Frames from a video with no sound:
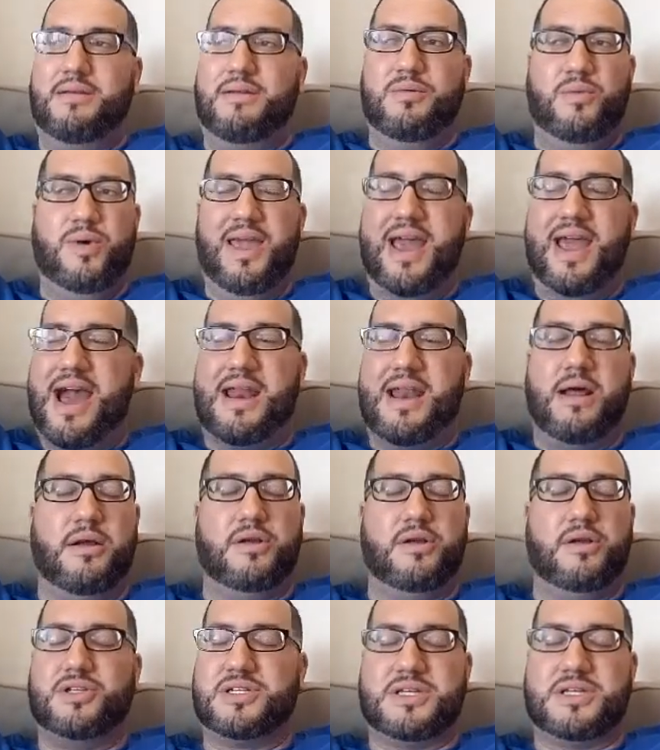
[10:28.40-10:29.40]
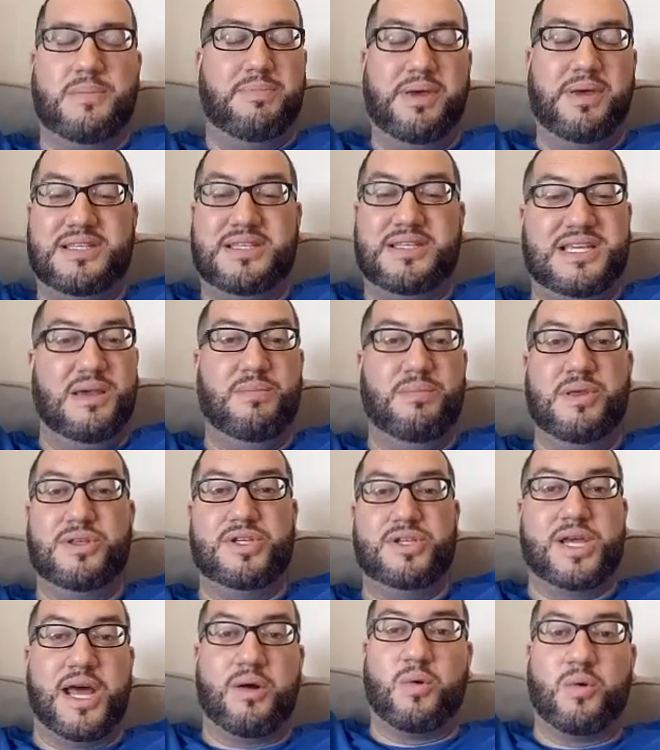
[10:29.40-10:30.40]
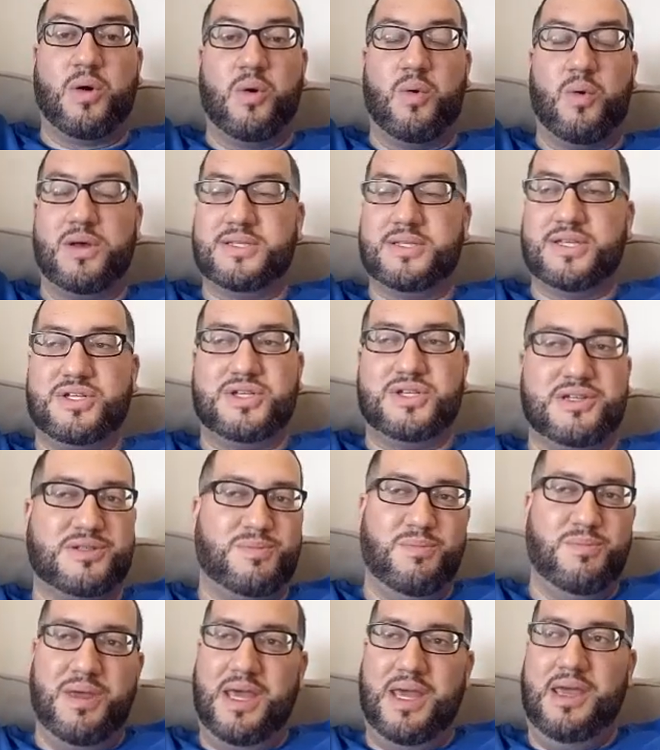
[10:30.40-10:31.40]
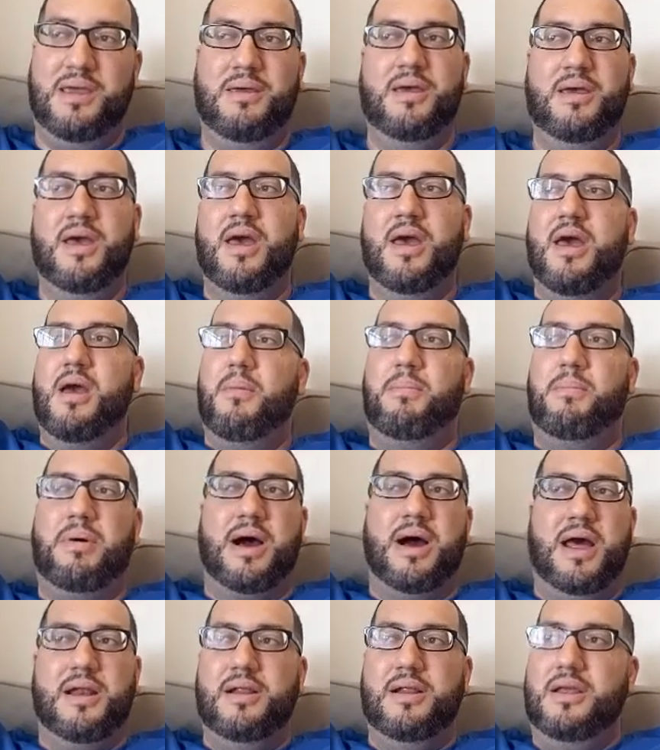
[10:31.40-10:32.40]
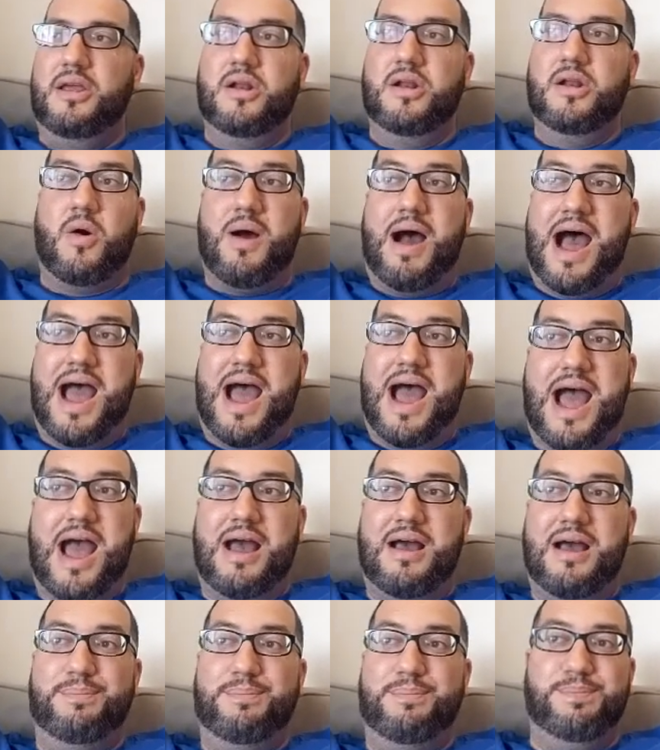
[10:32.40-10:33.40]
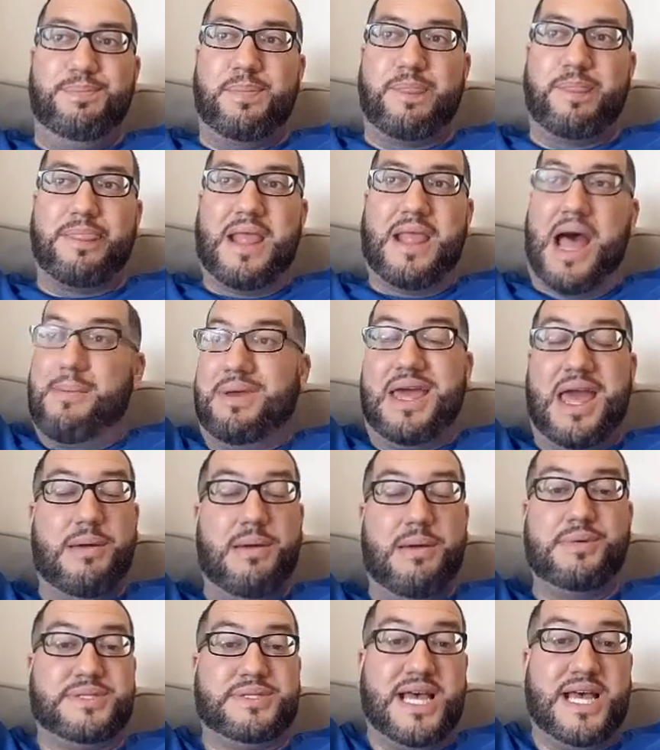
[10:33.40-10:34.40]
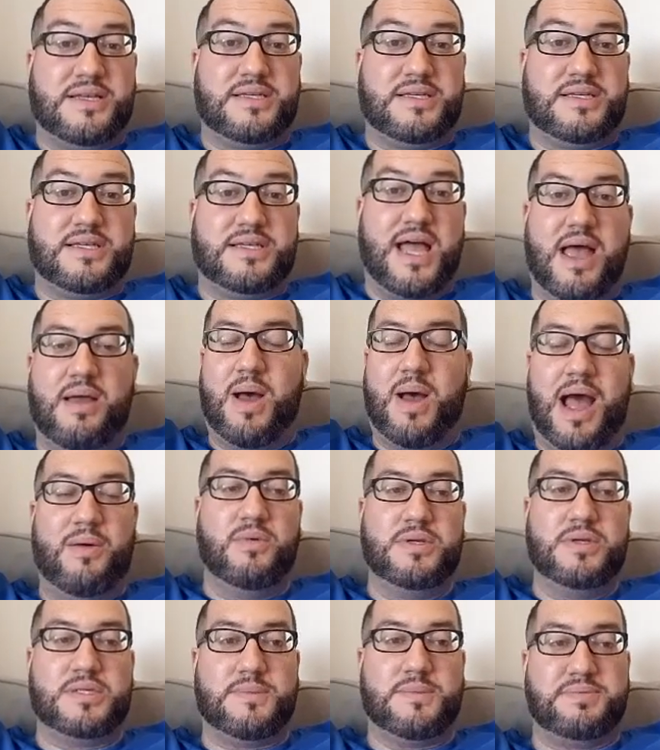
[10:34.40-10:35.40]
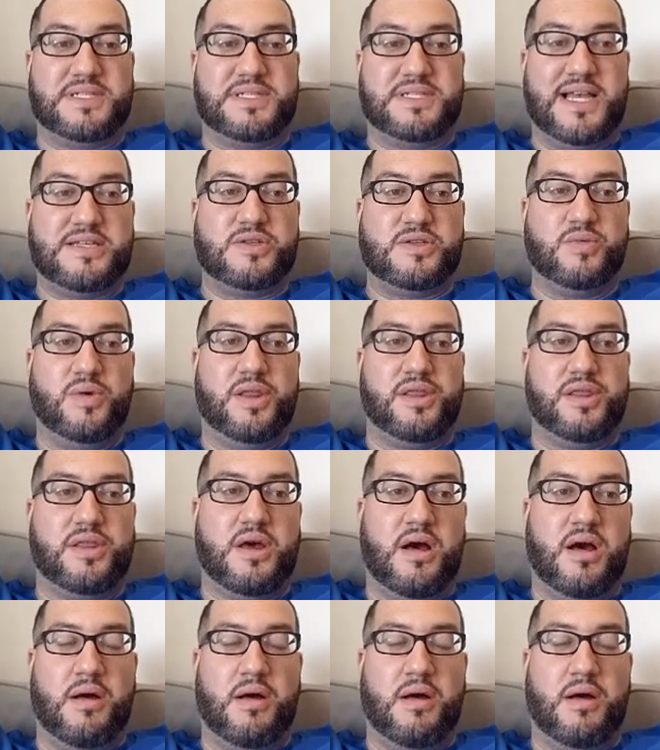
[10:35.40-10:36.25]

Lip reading: we had just a big team in general. It wasn't just me, but I became obsessed. I was obsessed with